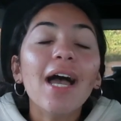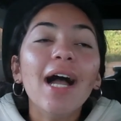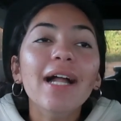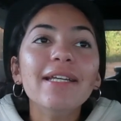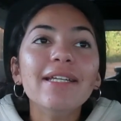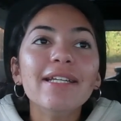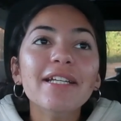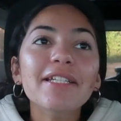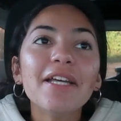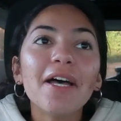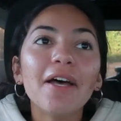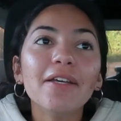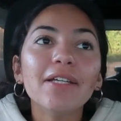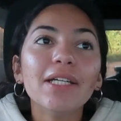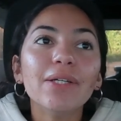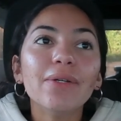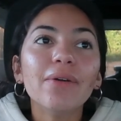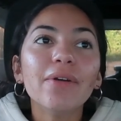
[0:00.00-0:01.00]
I need to tell
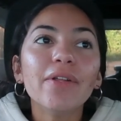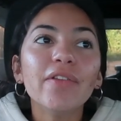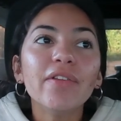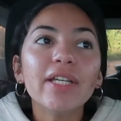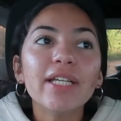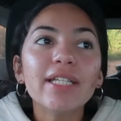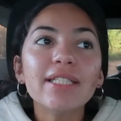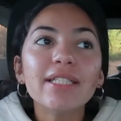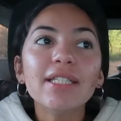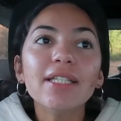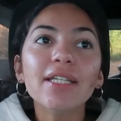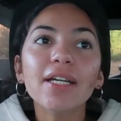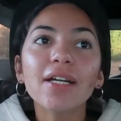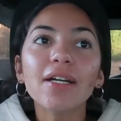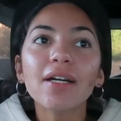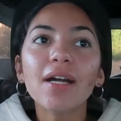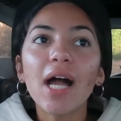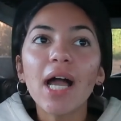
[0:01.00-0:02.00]
you, this
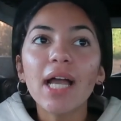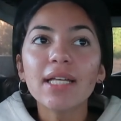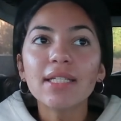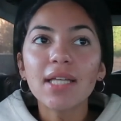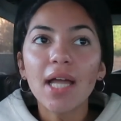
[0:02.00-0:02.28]
year I